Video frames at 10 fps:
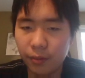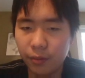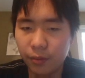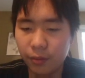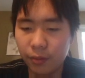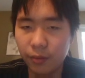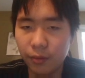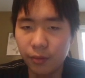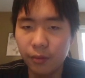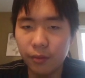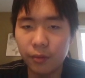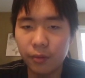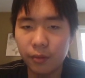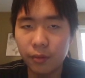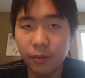
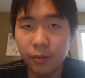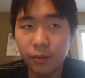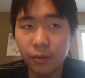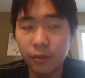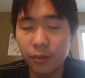(silence)